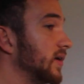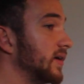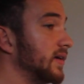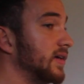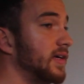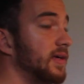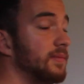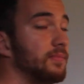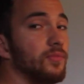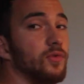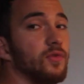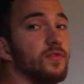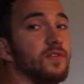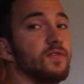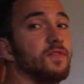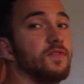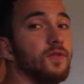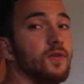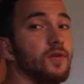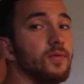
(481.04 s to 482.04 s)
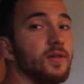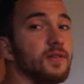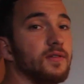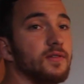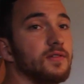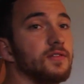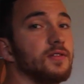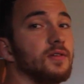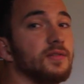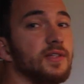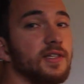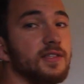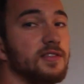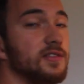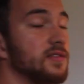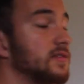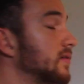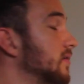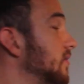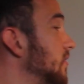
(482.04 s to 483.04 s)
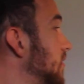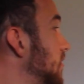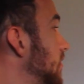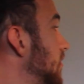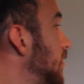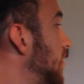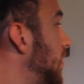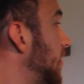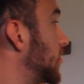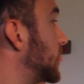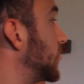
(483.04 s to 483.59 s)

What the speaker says: can keep moving forward. So that's a